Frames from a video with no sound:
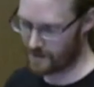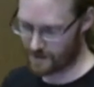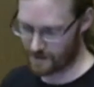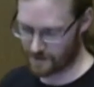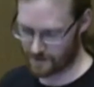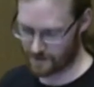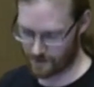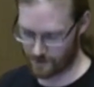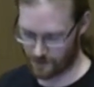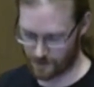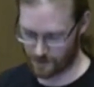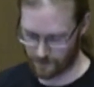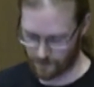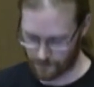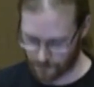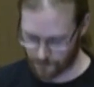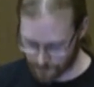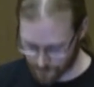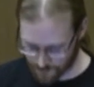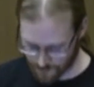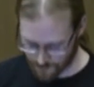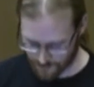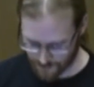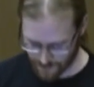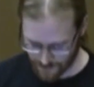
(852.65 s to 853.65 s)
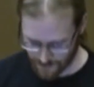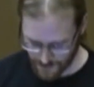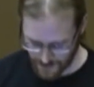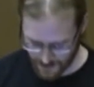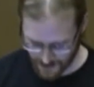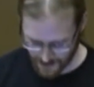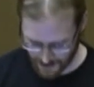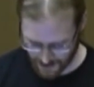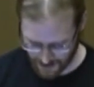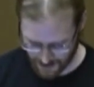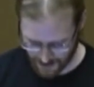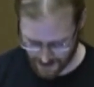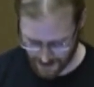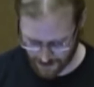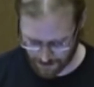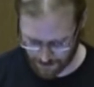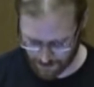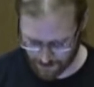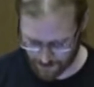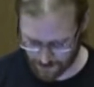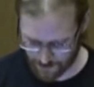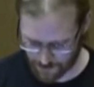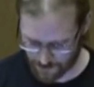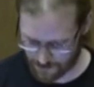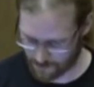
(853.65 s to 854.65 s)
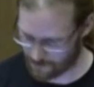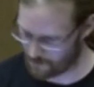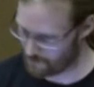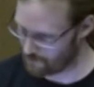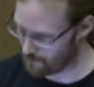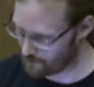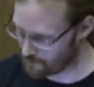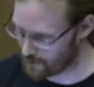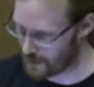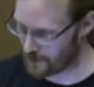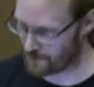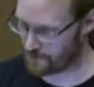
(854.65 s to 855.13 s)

So we